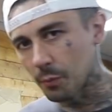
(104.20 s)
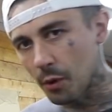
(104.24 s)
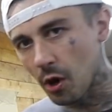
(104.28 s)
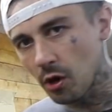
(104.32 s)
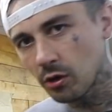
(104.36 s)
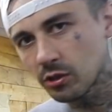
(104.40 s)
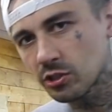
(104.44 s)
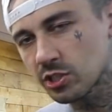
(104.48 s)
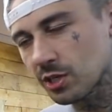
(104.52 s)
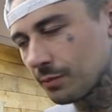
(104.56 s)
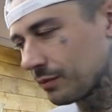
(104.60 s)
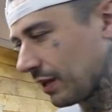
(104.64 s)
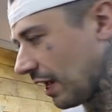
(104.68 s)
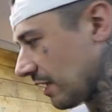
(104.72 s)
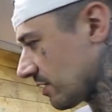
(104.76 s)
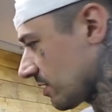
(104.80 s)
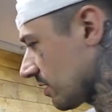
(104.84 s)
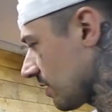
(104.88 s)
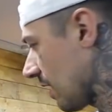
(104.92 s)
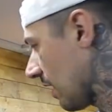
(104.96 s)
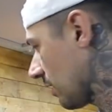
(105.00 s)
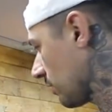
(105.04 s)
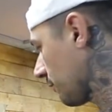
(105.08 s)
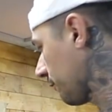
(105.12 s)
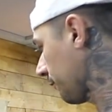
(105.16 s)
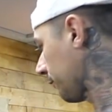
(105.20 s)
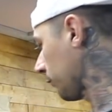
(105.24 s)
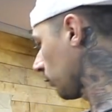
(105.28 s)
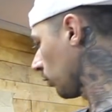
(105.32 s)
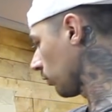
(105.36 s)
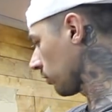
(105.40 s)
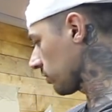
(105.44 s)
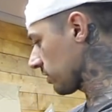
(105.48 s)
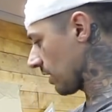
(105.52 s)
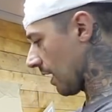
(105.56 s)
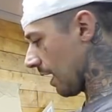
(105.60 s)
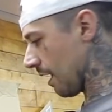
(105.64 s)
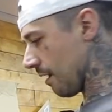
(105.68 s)
box. I'm guessing that's
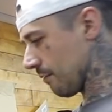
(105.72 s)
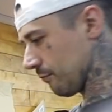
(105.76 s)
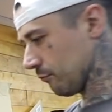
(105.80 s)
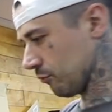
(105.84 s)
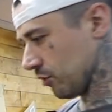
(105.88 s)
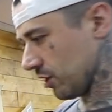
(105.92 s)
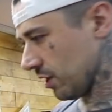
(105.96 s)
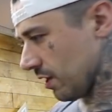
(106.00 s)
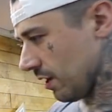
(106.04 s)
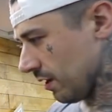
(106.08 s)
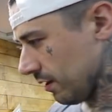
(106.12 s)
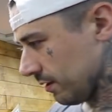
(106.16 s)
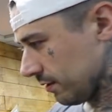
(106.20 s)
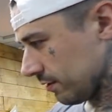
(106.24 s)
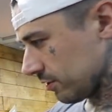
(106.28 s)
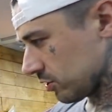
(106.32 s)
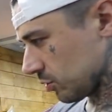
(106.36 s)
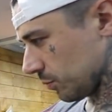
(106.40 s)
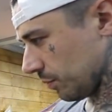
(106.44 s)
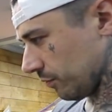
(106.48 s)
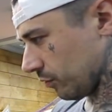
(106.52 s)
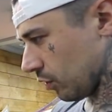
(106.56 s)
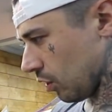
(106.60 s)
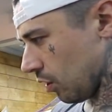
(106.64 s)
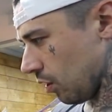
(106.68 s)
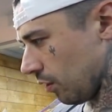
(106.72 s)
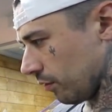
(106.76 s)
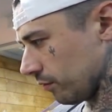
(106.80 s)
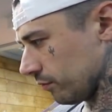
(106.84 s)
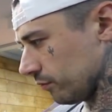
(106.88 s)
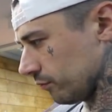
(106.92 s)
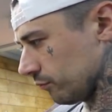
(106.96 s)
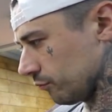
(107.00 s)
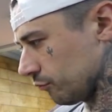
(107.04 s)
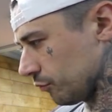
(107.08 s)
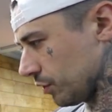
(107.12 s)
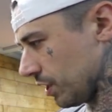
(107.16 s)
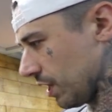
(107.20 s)
front and rear. So we've got
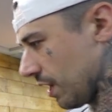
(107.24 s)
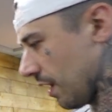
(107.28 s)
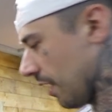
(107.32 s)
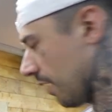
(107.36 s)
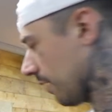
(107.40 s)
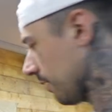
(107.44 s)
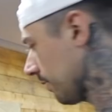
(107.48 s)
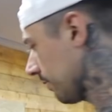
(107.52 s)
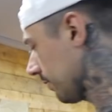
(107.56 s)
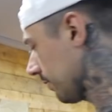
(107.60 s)
rear,